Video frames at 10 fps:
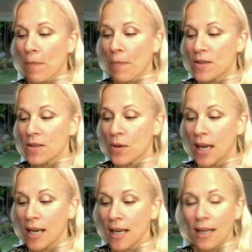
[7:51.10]
So
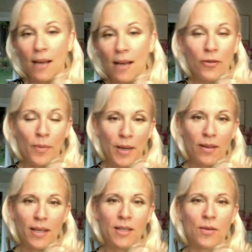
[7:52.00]
getting love from
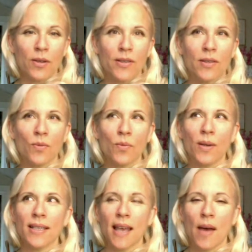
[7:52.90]
healthy sources, what
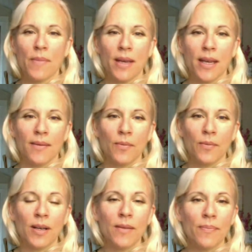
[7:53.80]
does that mean?
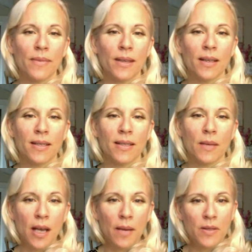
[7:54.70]
Well,
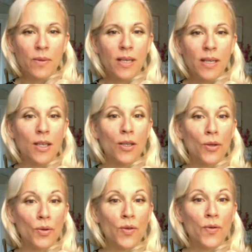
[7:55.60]
sometimes we
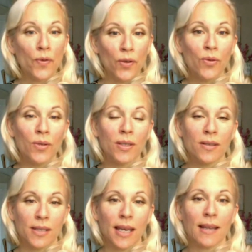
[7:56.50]
use food
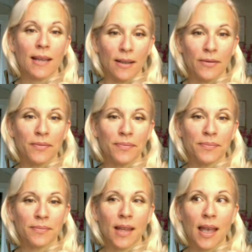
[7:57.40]
to get love,
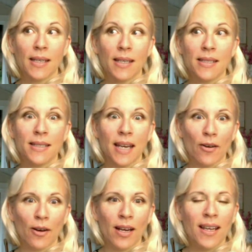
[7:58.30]
and
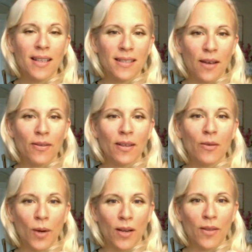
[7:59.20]
dairy is
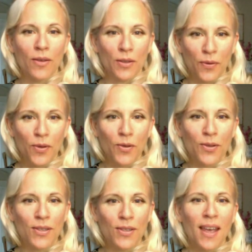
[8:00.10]
definitely one of those
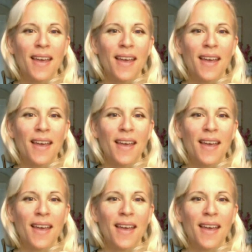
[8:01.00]
foods